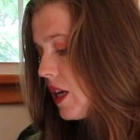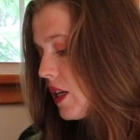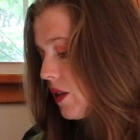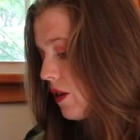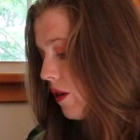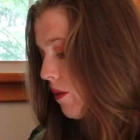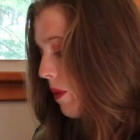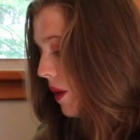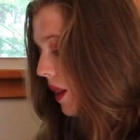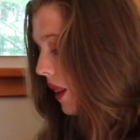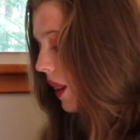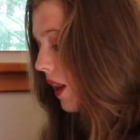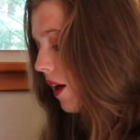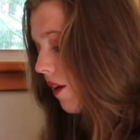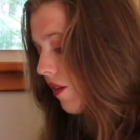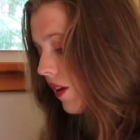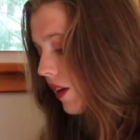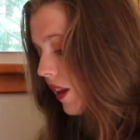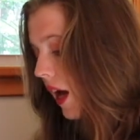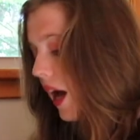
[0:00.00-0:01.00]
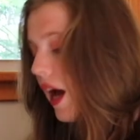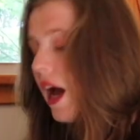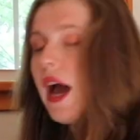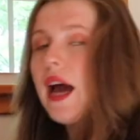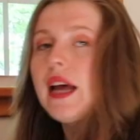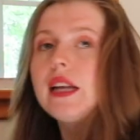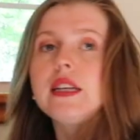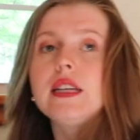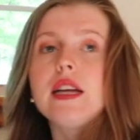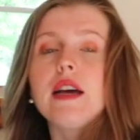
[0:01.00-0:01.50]
So I've been loving that.
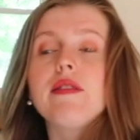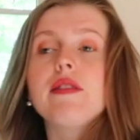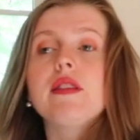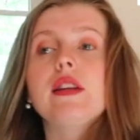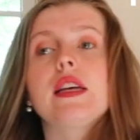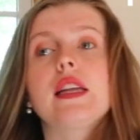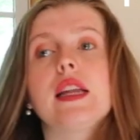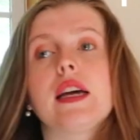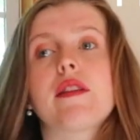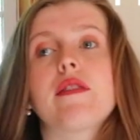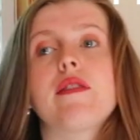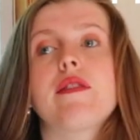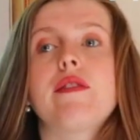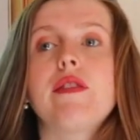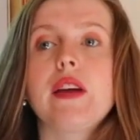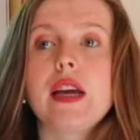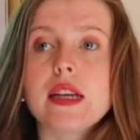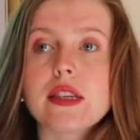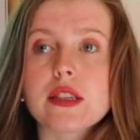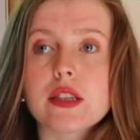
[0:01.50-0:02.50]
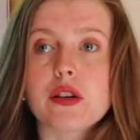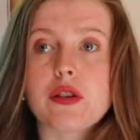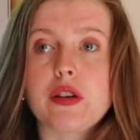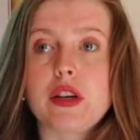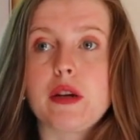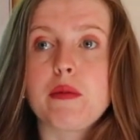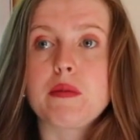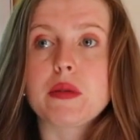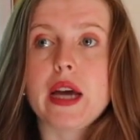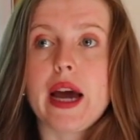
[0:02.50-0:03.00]
And definitely like face
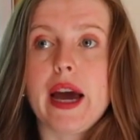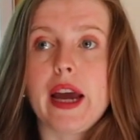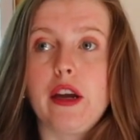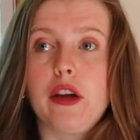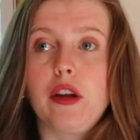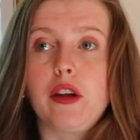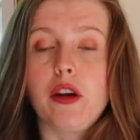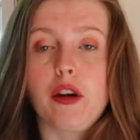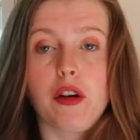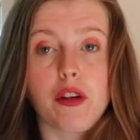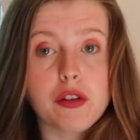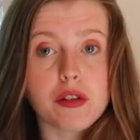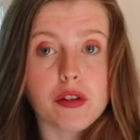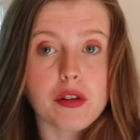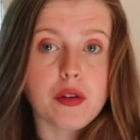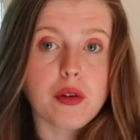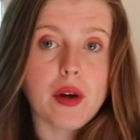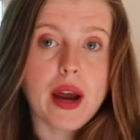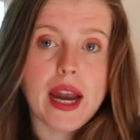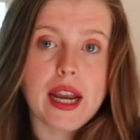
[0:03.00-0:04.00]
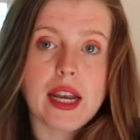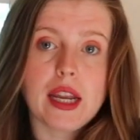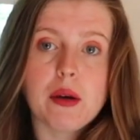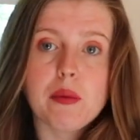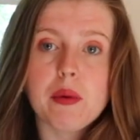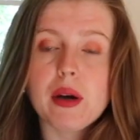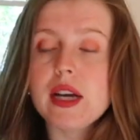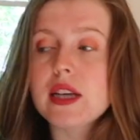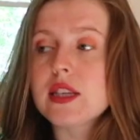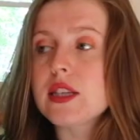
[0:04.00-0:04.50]
creams I go through anyway.